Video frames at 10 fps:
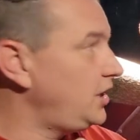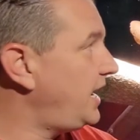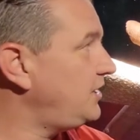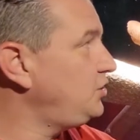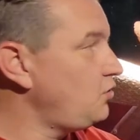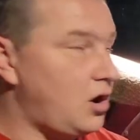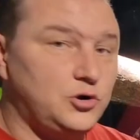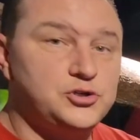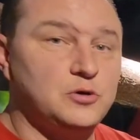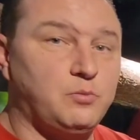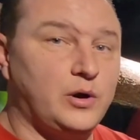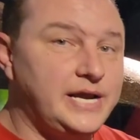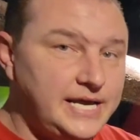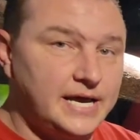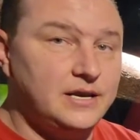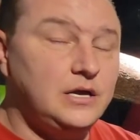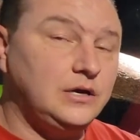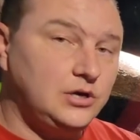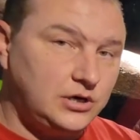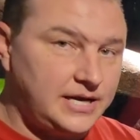and you also breed
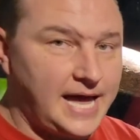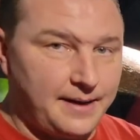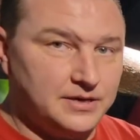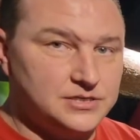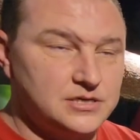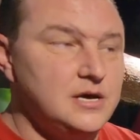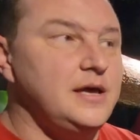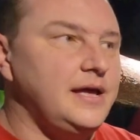in good habits.